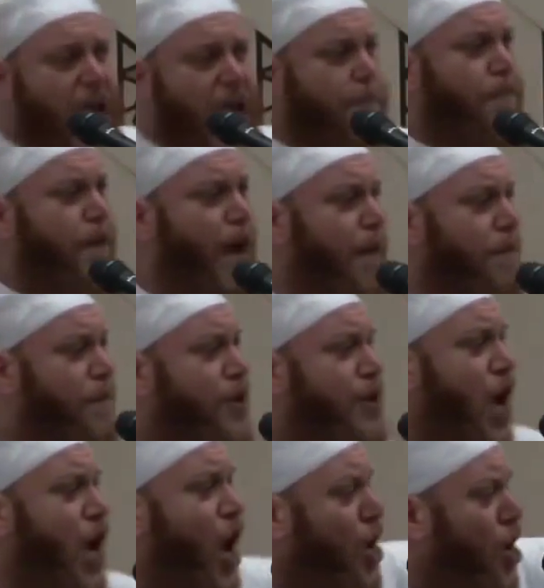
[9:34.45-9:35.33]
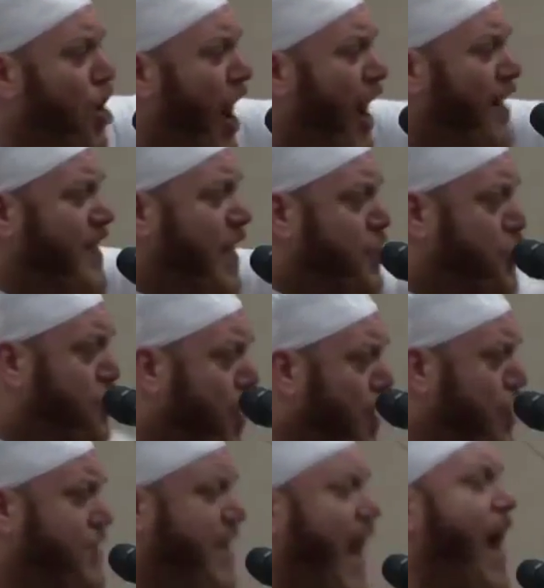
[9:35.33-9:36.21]
Let people know who are the
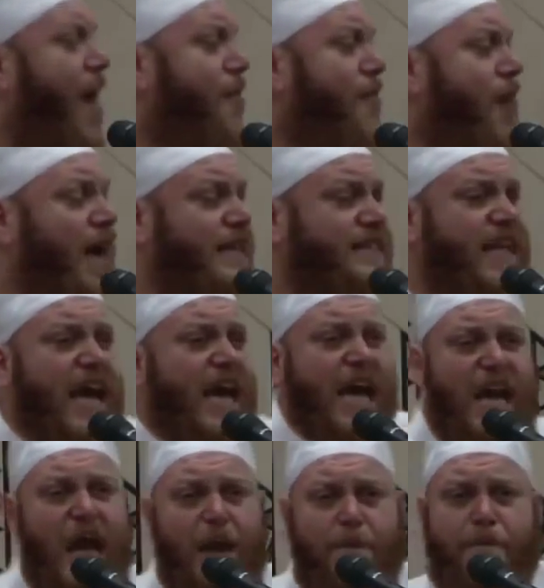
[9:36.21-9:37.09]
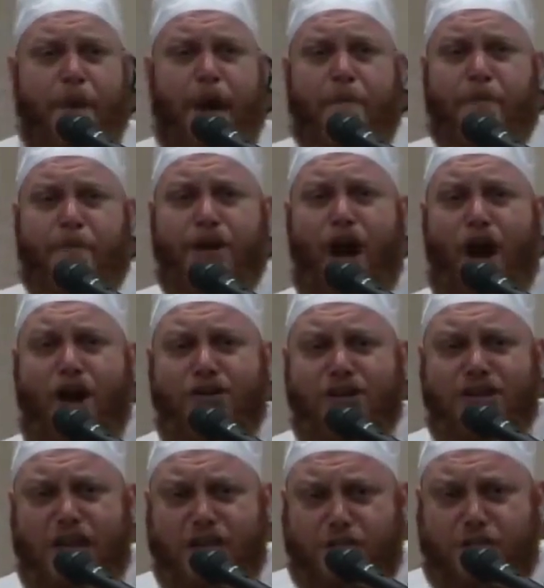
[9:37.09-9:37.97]
true terrorists. Let people know
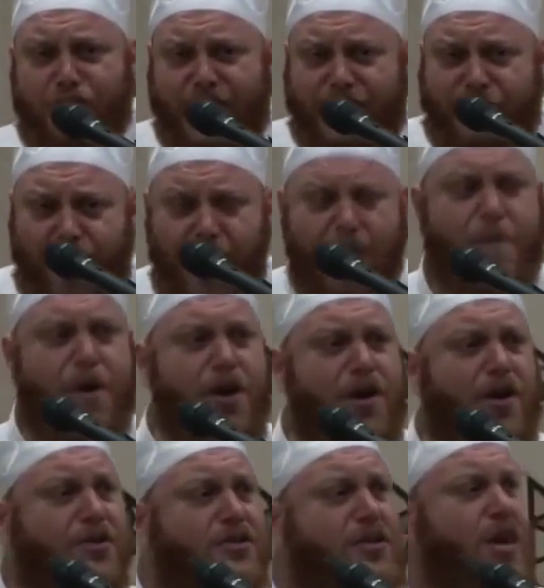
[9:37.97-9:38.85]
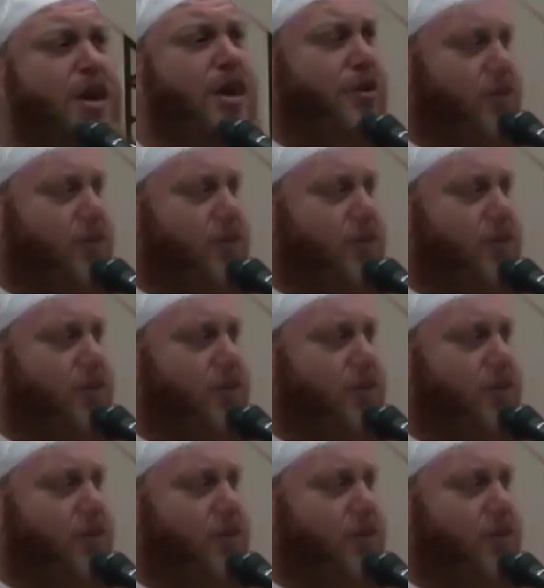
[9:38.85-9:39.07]
who are the true criminals.